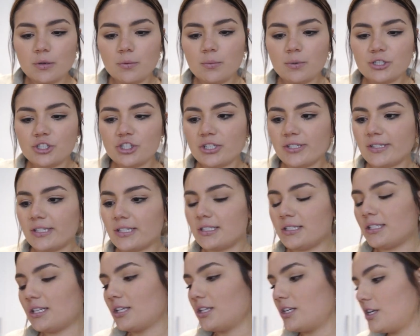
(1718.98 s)
which
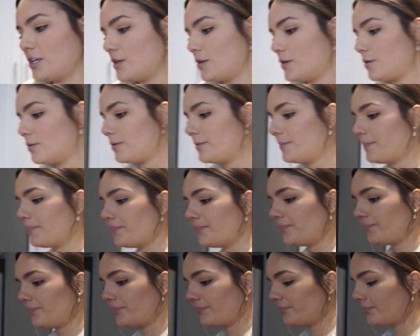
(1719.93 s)
isn't new.
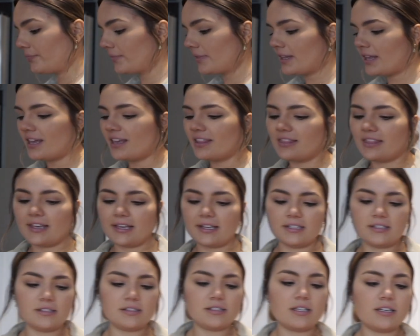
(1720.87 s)

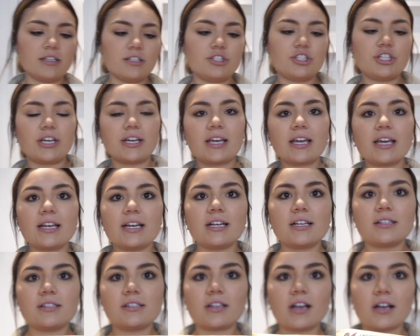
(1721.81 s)
This
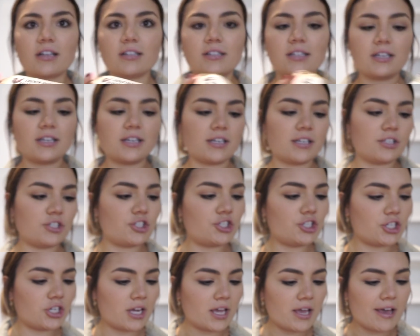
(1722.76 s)
chicken
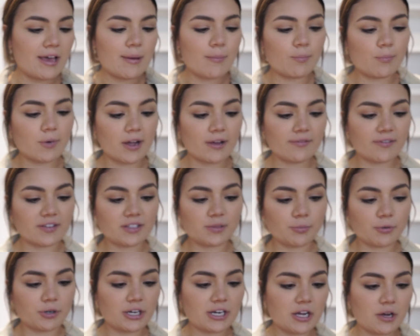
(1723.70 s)
sausage
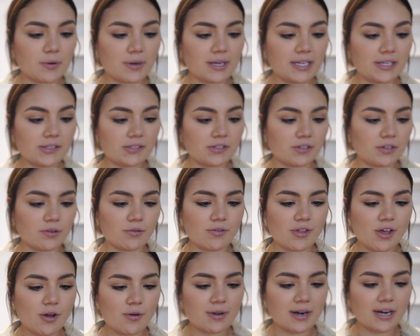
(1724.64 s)
breakfast burrito is new
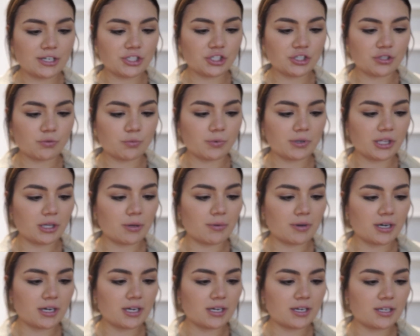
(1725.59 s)
though, and I just really
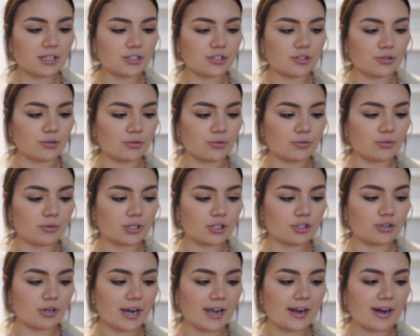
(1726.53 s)
wanted to
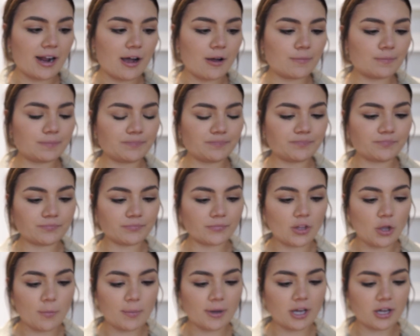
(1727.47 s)
try it out.
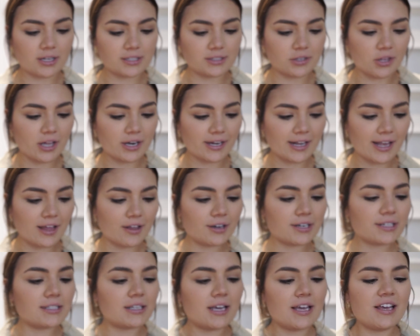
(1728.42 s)
Oh my god, it's a lot of
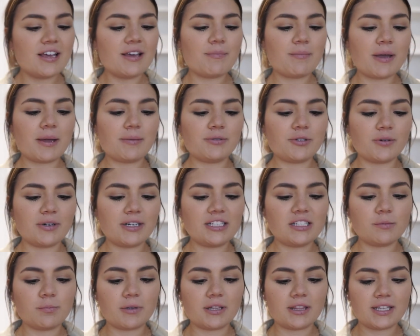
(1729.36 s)
calories. Babe, do you want
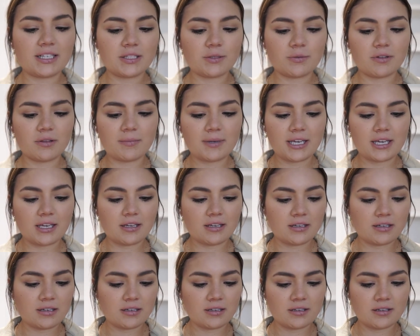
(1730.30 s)
to split this with me?
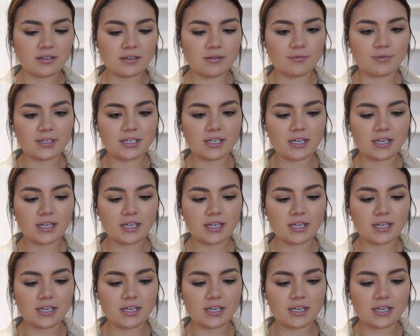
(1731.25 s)
One